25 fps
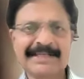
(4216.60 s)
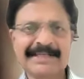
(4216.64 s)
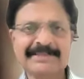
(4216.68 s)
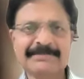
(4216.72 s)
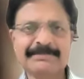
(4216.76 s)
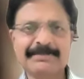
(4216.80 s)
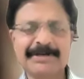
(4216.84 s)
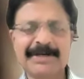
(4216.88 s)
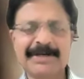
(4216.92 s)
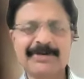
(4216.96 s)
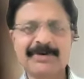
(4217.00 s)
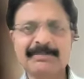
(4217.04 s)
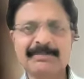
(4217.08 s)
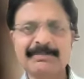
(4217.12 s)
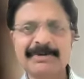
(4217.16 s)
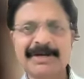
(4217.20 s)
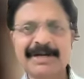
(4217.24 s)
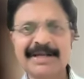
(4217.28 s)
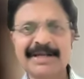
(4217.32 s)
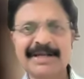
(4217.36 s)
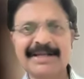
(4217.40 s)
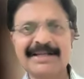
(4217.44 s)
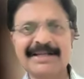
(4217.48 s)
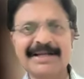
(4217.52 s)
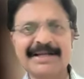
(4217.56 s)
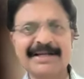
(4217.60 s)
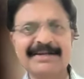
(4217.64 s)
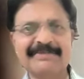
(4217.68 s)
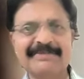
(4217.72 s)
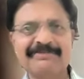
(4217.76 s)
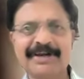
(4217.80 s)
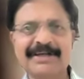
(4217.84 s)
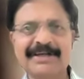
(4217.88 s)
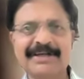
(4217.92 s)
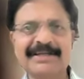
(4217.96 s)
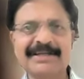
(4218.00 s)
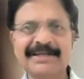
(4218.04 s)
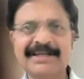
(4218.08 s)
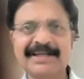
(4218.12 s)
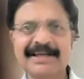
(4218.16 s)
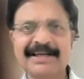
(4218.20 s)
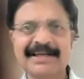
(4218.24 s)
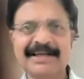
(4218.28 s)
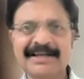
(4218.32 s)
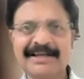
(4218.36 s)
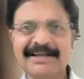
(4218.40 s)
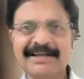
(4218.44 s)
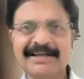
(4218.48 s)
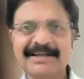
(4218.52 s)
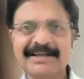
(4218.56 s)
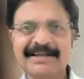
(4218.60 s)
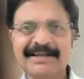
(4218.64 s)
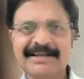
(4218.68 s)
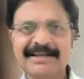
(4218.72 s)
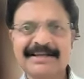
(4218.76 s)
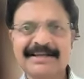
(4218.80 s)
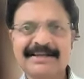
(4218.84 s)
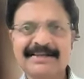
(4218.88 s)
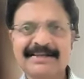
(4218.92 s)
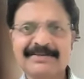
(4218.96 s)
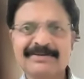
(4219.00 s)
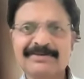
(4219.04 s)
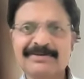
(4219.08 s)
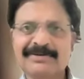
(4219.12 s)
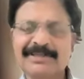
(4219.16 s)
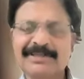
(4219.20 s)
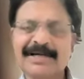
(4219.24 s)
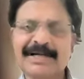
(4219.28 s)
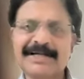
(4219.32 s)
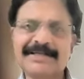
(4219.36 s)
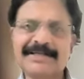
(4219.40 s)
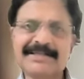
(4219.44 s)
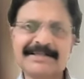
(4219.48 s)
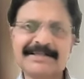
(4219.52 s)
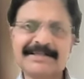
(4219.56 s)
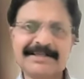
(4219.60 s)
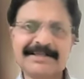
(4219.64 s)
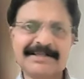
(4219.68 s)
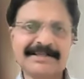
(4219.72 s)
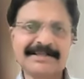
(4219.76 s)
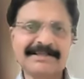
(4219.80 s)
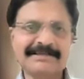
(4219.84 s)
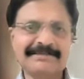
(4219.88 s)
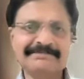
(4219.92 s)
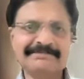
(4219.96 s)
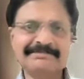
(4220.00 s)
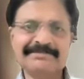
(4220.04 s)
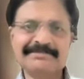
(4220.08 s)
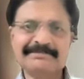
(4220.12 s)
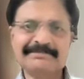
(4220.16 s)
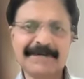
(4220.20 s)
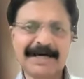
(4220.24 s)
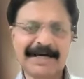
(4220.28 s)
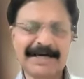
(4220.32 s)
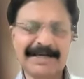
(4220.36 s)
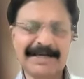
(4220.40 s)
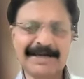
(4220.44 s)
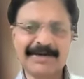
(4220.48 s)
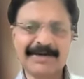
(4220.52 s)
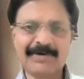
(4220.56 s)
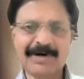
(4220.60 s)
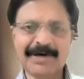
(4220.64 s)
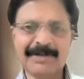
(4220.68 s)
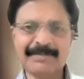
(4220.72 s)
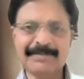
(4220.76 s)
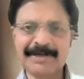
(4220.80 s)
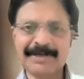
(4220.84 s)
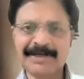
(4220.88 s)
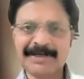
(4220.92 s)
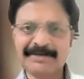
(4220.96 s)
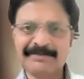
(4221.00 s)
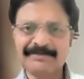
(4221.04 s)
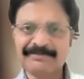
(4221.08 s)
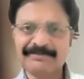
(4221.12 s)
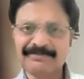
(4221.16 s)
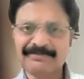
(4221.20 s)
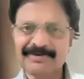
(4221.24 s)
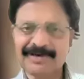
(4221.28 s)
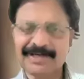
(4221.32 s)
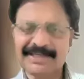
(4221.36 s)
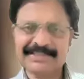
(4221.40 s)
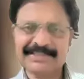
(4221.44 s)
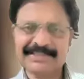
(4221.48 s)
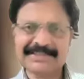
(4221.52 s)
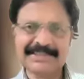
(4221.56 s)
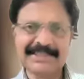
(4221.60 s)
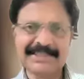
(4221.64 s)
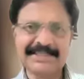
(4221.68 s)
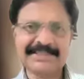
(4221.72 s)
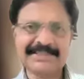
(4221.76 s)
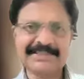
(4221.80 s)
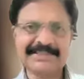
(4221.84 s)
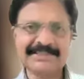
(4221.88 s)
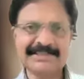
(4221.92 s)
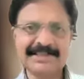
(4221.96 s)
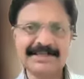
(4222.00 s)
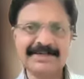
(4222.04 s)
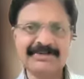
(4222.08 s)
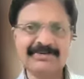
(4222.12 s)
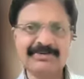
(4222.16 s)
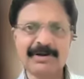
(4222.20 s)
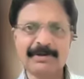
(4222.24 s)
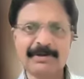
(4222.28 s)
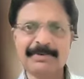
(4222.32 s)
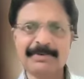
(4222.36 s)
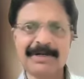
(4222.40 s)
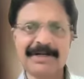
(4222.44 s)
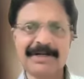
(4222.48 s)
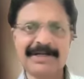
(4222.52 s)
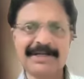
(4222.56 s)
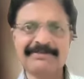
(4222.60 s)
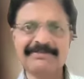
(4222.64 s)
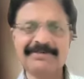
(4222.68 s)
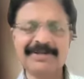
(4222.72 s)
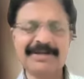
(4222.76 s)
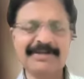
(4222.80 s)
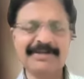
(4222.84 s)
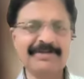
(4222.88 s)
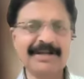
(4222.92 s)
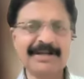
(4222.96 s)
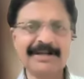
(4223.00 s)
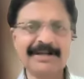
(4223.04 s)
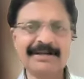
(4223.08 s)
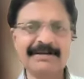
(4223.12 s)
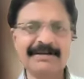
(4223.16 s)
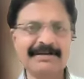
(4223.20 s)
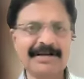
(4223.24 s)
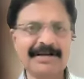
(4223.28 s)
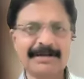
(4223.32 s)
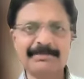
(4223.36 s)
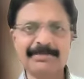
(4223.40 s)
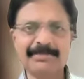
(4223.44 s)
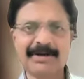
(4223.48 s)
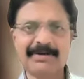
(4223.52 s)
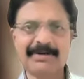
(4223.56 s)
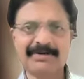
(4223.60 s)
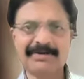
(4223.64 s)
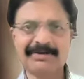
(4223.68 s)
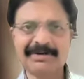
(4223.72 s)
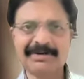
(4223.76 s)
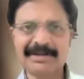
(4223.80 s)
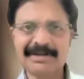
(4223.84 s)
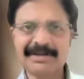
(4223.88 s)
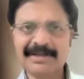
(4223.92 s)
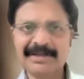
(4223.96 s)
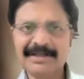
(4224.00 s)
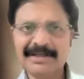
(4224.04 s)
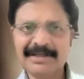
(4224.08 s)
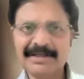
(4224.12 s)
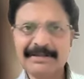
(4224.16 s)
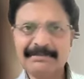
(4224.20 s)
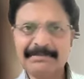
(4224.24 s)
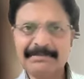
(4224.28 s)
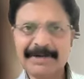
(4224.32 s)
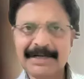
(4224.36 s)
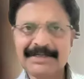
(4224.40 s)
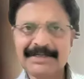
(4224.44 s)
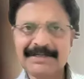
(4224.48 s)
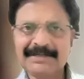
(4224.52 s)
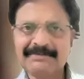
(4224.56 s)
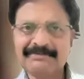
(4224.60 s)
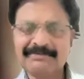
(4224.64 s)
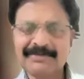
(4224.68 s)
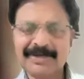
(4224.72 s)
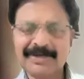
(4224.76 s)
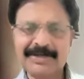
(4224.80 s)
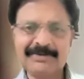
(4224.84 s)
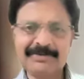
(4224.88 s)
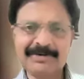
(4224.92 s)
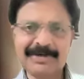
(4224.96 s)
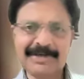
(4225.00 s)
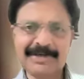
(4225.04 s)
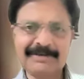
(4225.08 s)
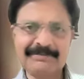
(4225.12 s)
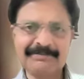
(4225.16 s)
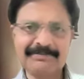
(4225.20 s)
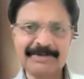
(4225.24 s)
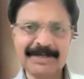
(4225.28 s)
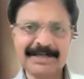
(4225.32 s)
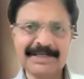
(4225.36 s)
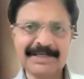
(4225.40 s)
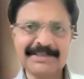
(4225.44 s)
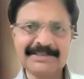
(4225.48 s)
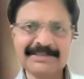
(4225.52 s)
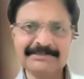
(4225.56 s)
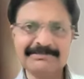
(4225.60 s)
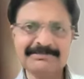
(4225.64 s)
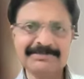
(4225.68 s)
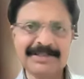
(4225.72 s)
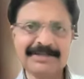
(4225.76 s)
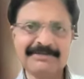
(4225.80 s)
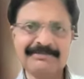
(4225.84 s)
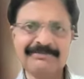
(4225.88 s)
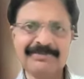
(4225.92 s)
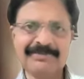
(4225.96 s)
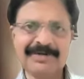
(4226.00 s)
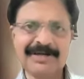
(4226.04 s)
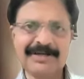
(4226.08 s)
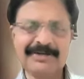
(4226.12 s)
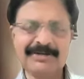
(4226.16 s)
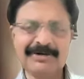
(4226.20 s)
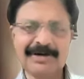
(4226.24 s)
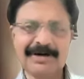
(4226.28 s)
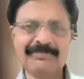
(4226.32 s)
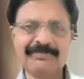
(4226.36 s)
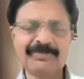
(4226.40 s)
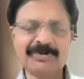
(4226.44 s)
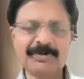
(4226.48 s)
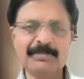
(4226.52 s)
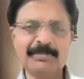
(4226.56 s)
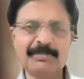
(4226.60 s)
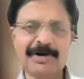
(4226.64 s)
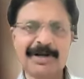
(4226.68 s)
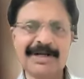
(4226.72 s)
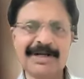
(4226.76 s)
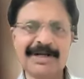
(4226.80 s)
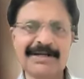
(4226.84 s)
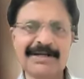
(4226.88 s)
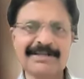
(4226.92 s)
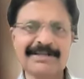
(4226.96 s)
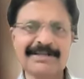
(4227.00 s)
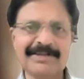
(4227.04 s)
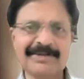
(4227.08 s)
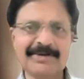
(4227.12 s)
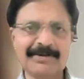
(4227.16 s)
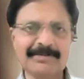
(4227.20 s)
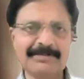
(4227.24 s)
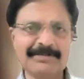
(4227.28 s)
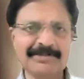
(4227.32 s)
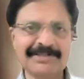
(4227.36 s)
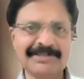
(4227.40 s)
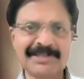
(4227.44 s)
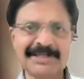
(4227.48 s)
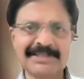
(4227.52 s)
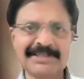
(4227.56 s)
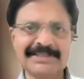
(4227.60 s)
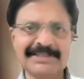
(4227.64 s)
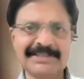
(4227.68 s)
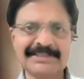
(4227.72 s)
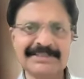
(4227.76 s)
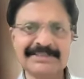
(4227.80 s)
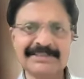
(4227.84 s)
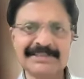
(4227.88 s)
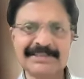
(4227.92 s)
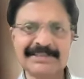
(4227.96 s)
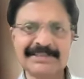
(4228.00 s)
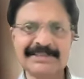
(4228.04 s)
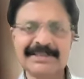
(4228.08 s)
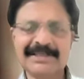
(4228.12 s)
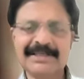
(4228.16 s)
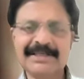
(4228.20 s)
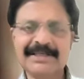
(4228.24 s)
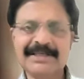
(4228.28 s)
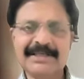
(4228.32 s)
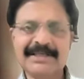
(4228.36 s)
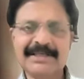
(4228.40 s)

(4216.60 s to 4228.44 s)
dexmedetomidine and fentanyl, so that my requirement of anesthetics intraoperatively will come down. But when you give magnesium sulfate, you have to monitor the neuromuscular junction,